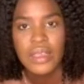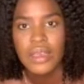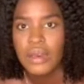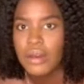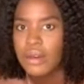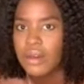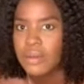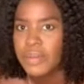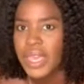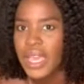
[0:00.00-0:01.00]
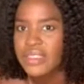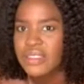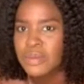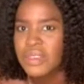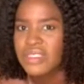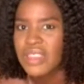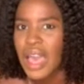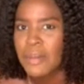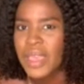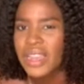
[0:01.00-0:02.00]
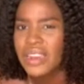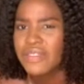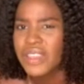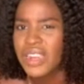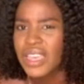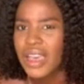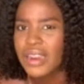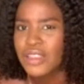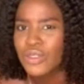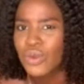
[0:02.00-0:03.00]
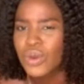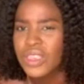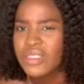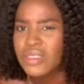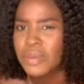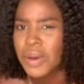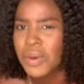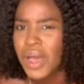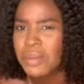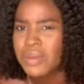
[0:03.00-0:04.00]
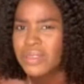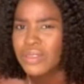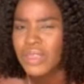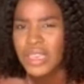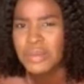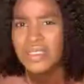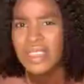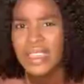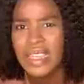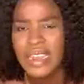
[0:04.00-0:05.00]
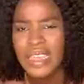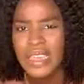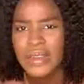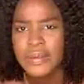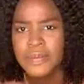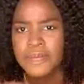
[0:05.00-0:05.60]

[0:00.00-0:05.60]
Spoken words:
I just missed that. I make living in Ghana so easy, but what happens? Can you please say that again?